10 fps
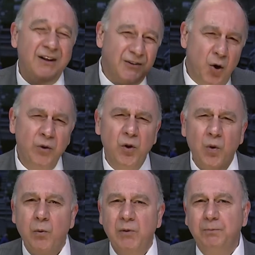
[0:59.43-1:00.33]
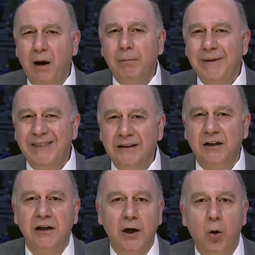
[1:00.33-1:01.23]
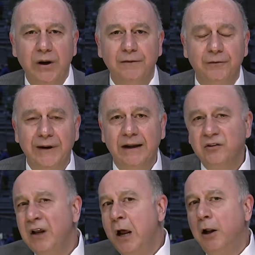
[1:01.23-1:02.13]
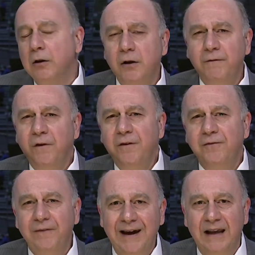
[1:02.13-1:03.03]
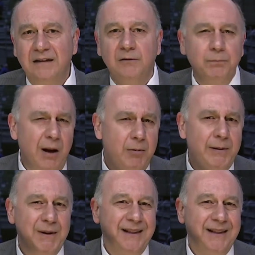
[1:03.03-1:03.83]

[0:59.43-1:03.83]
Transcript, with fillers: going the way we probably think they're going to go in France, look for the Fed to probably be a